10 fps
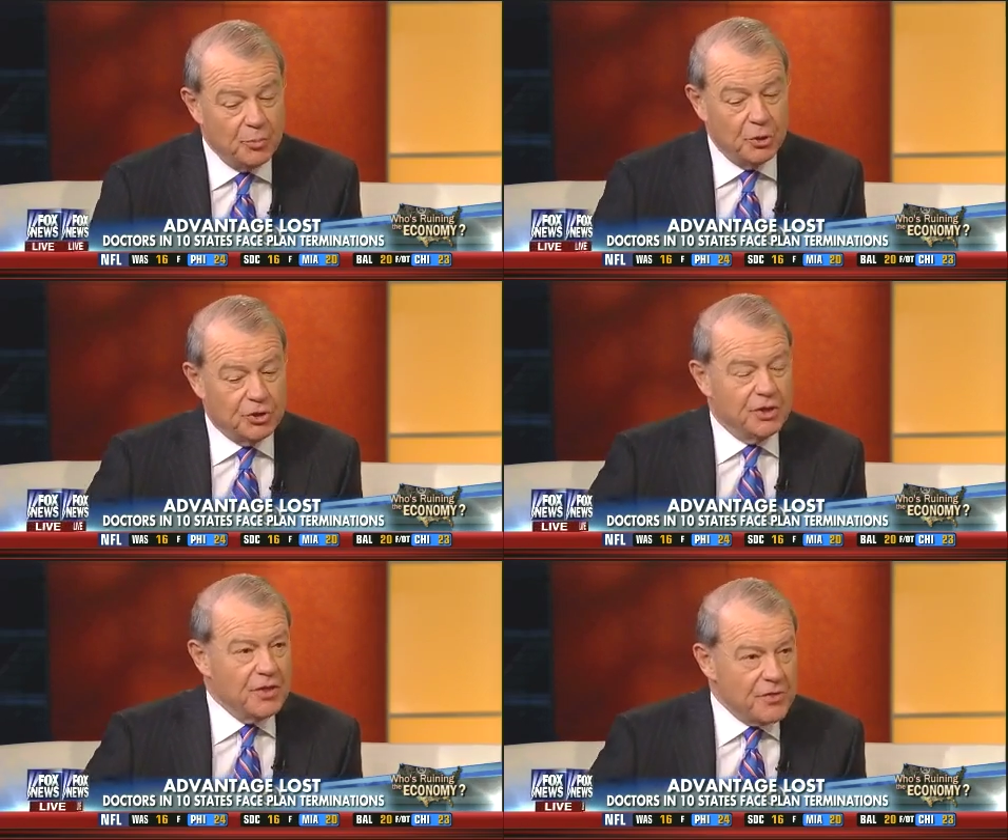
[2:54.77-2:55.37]

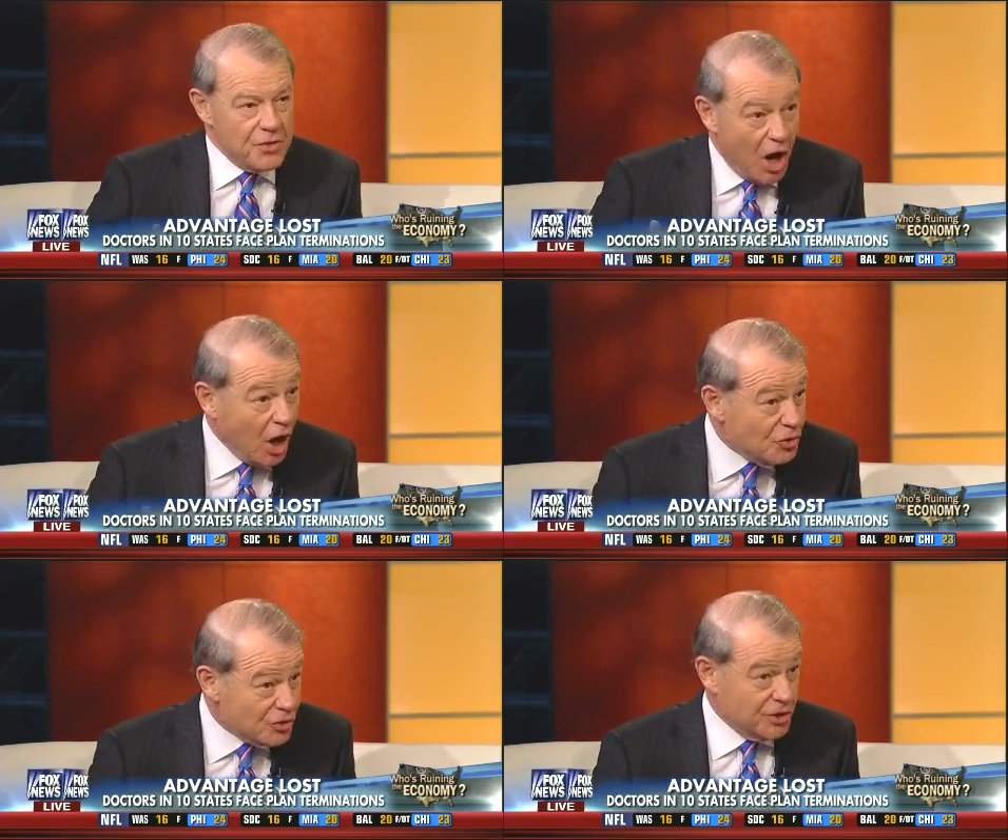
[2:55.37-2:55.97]
pushing
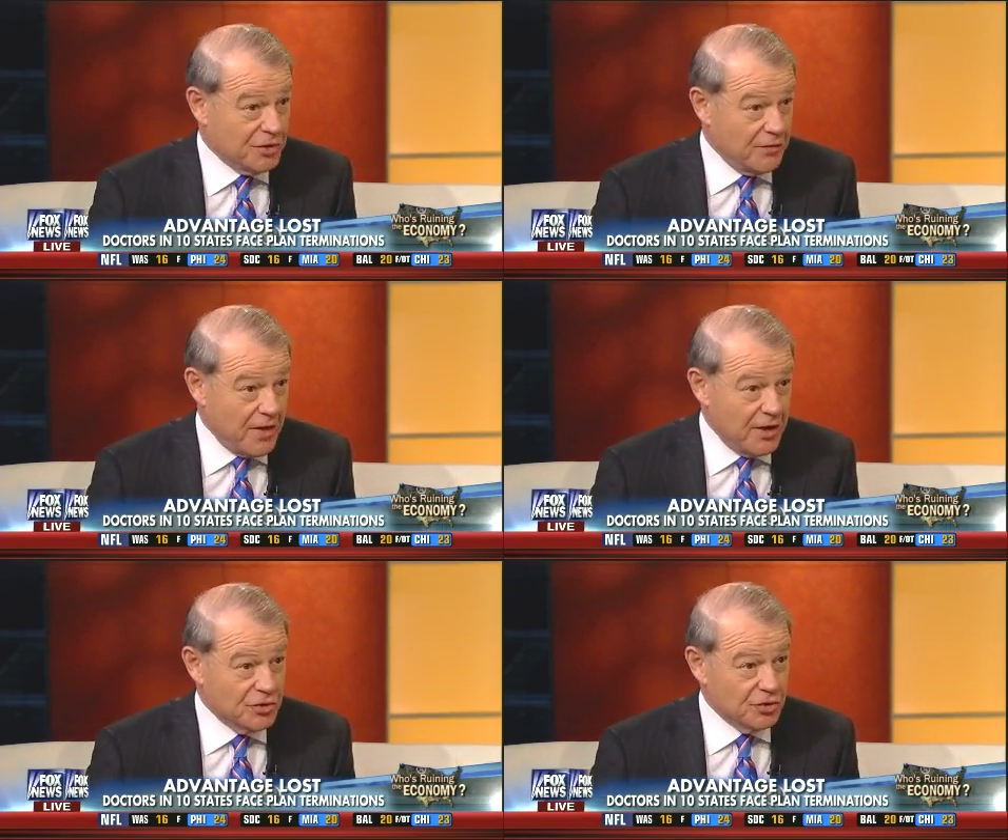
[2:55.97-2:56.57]
hundreds of
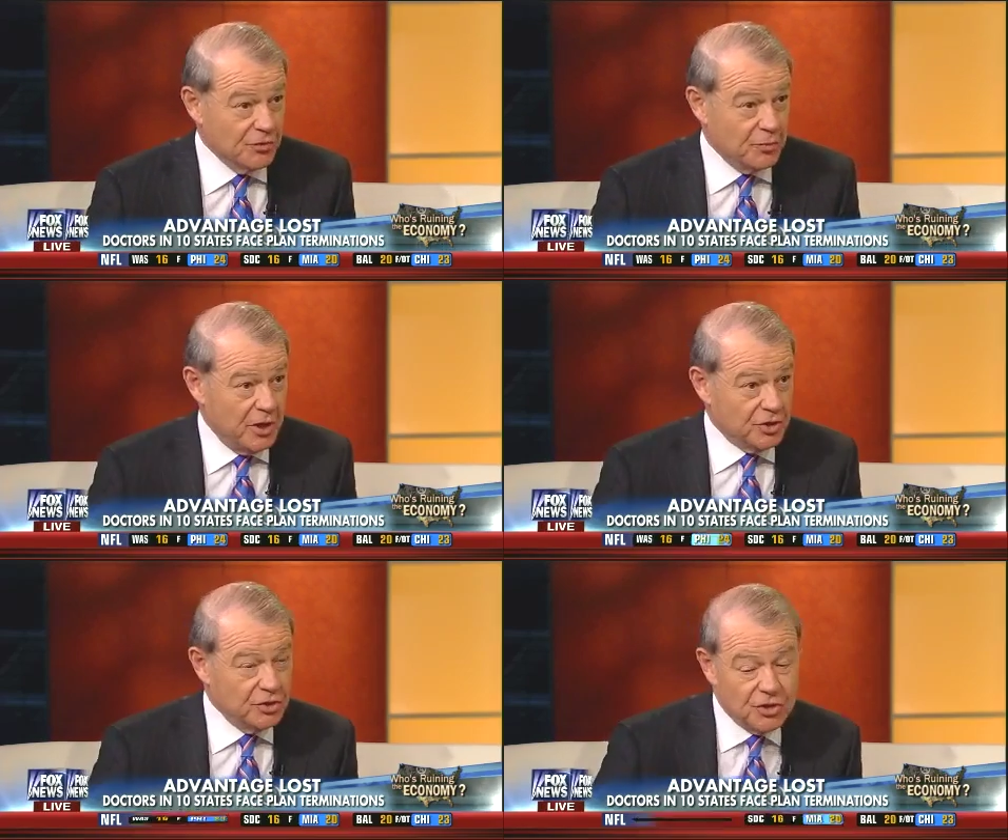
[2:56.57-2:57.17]
thousands of
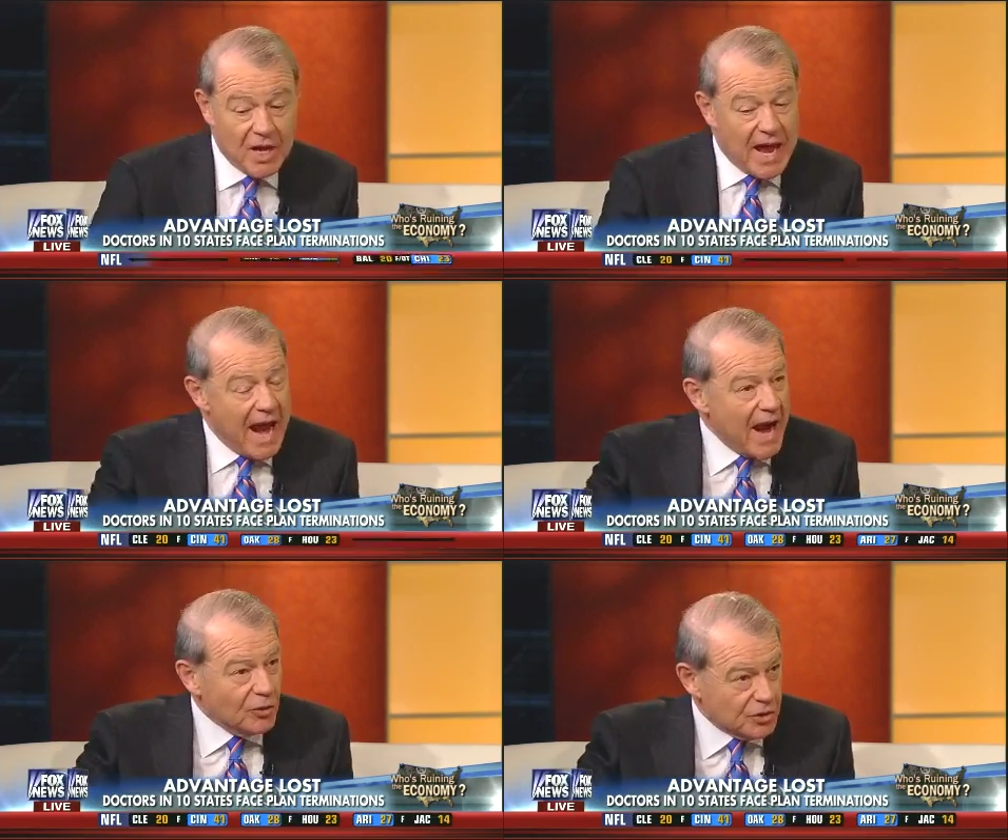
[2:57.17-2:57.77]
patients
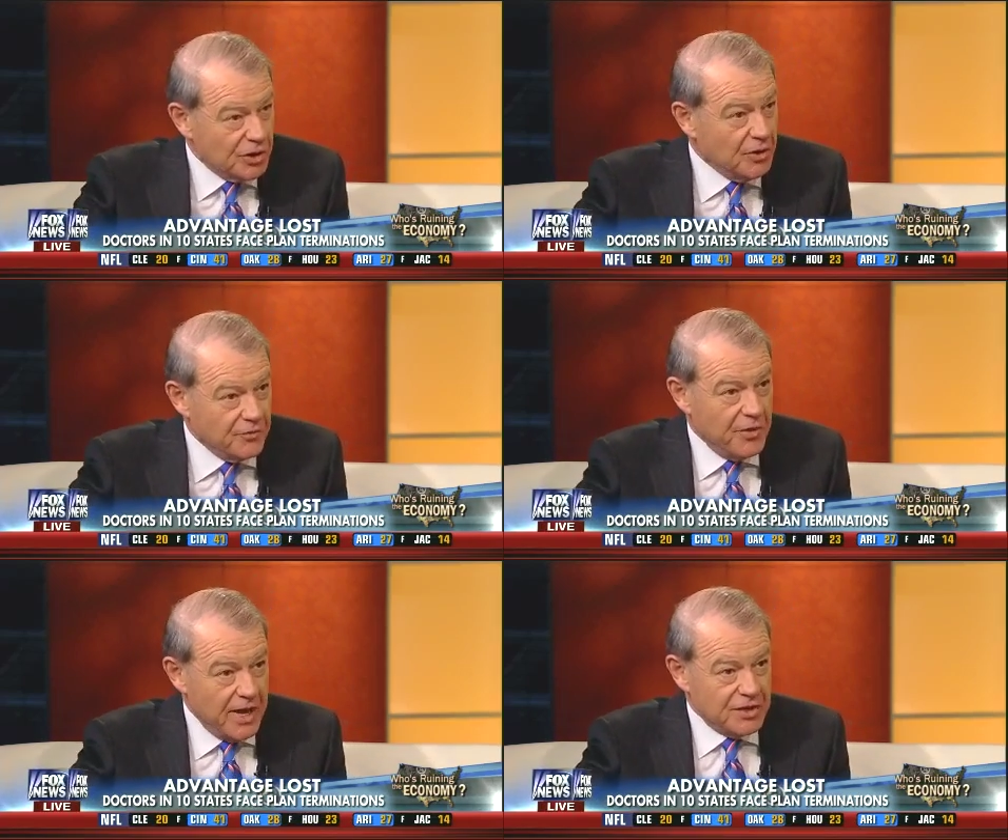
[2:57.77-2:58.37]
out
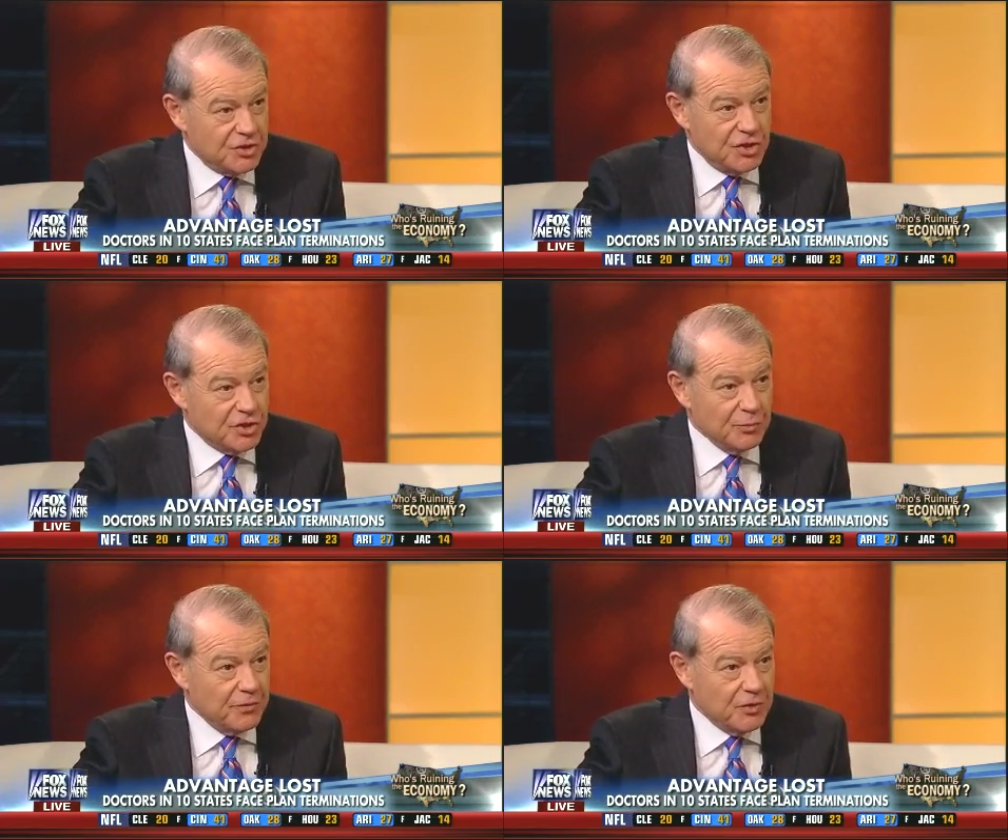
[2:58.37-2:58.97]
of their
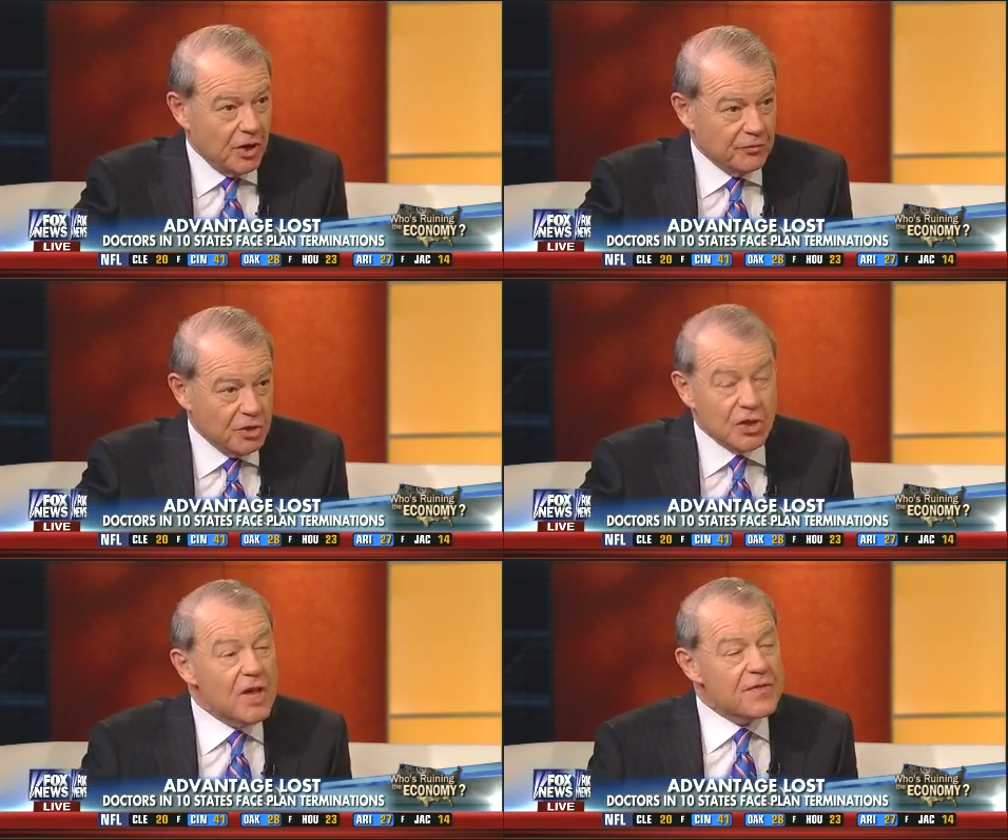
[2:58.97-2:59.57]
system of
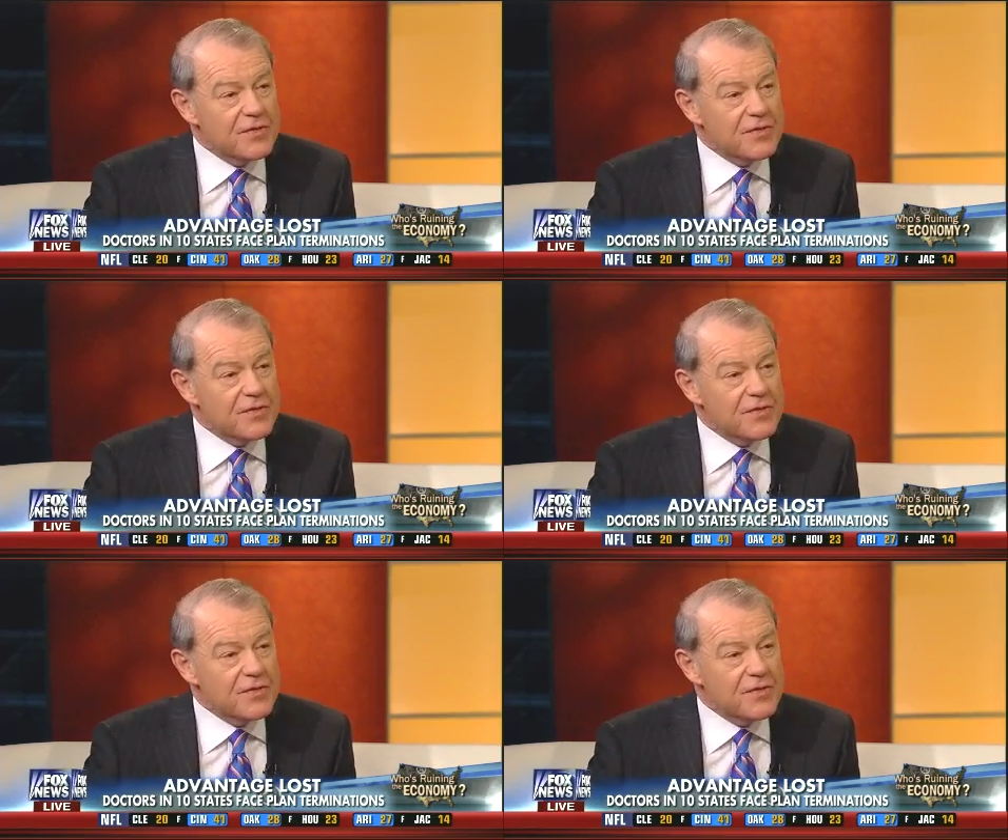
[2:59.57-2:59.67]
coverage.